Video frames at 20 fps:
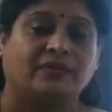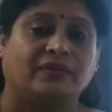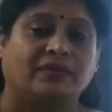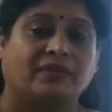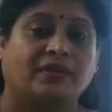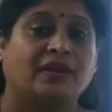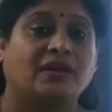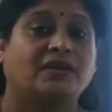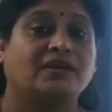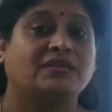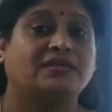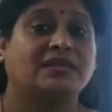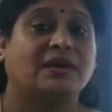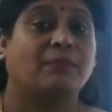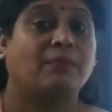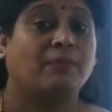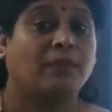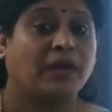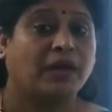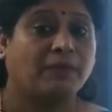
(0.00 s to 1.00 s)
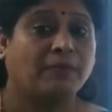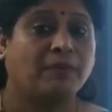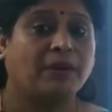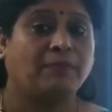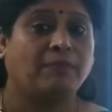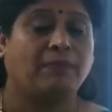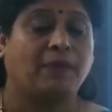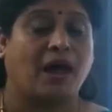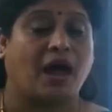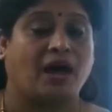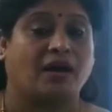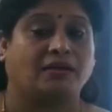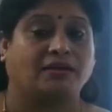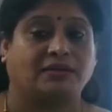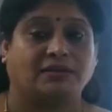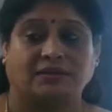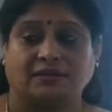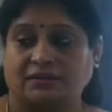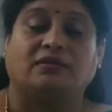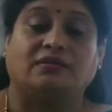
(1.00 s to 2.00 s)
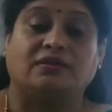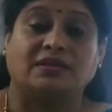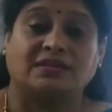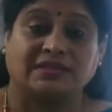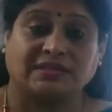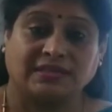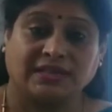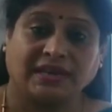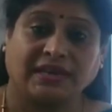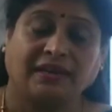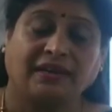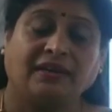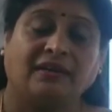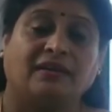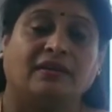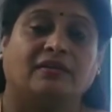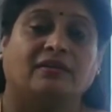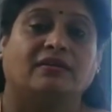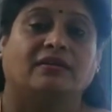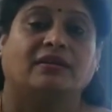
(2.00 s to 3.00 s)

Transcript: There is a baby plant. The seed